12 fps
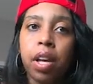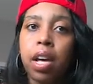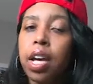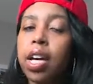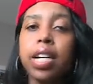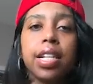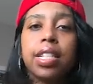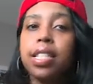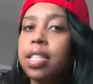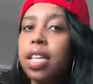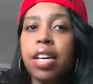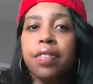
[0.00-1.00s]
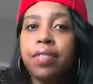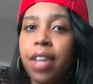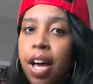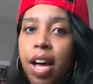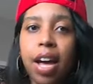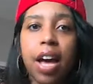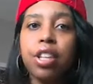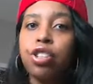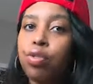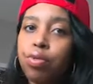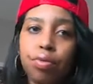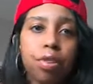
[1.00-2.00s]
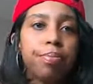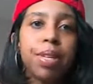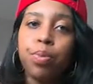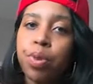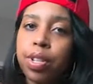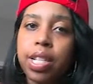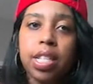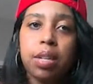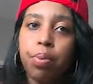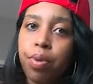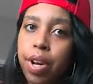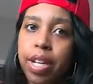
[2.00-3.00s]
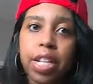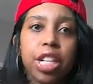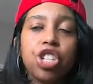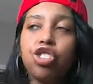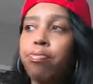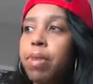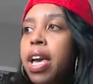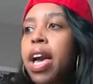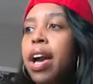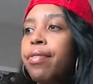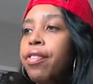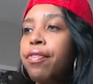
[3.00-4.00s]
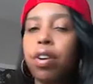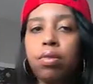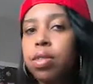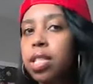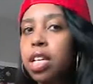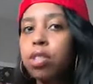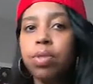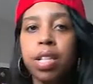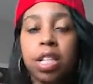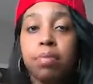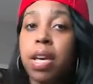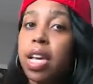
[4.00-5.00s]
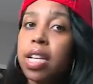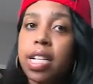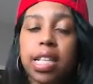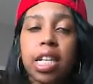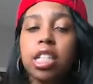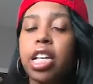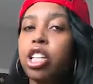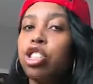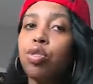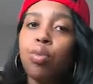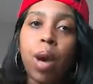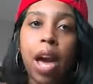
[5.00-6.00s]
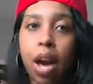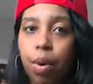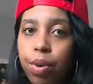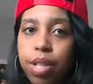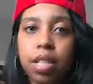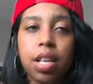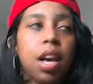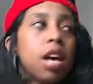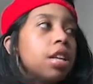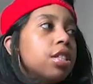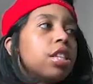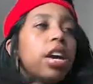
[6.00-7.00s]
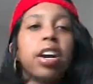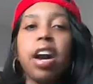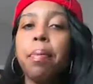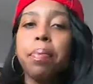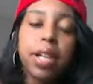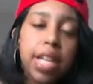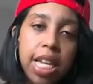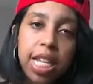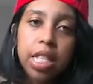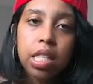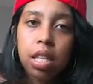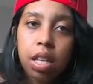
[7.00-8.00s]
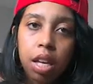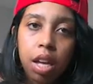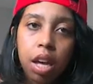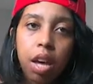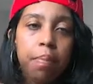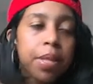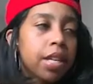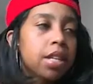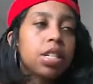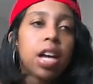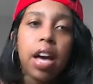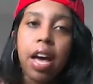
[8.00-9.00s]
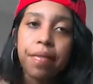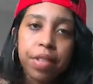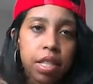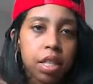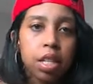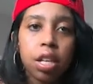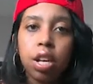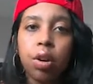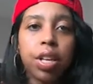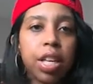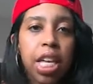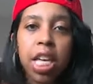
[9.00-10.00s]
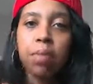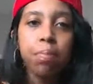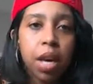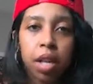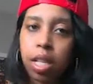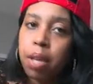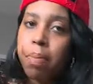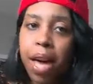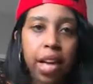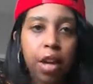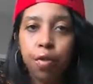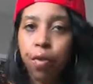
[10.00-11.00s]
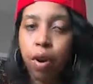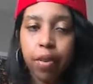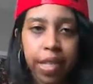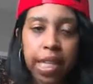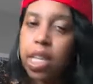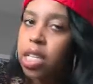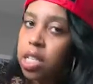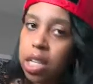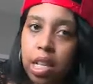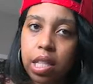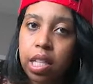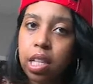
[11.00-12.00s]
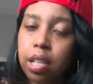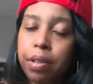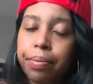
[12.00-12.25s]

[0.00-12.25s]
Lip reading: Cause if not, I know you're gonna be real disappointed that you've been having phone sex with this man that takes like 2 hours to complete. Because y'all having to email it back and forth to each other.